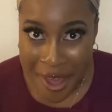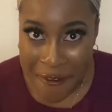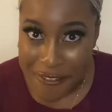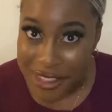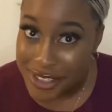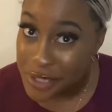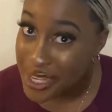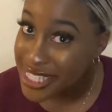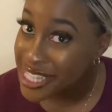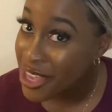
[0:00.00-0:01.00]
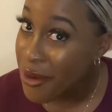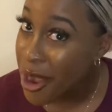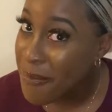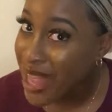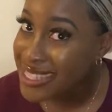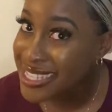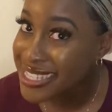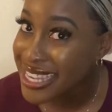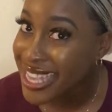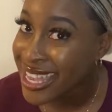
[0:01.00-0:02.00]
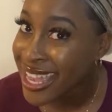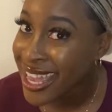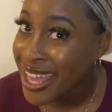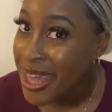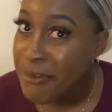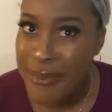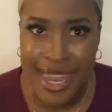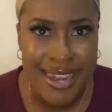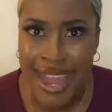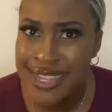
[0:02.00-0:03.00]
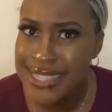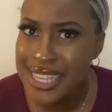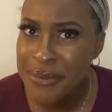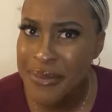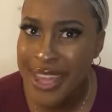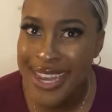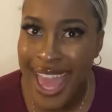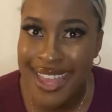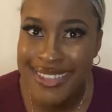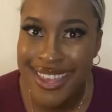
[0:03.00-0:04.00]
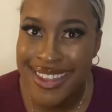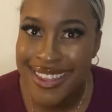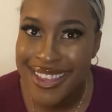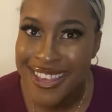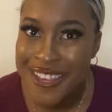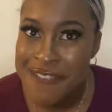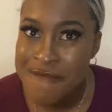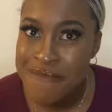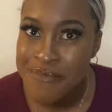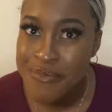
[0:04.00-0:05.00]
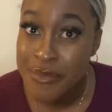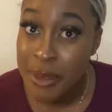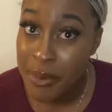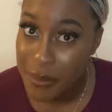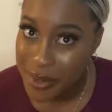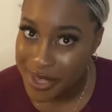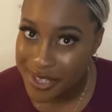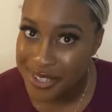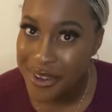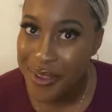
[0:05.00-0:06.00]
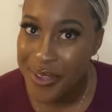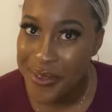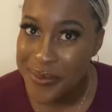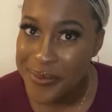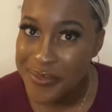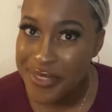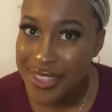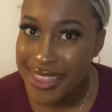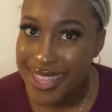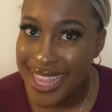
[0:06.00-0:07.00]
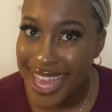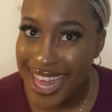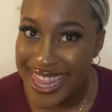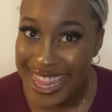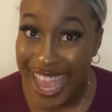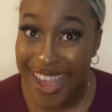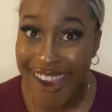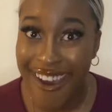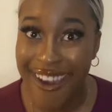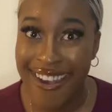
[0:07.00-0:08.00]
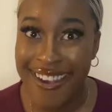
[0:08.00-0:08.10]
For the tricks you're about to see may not seem connected, but we assure you, they are.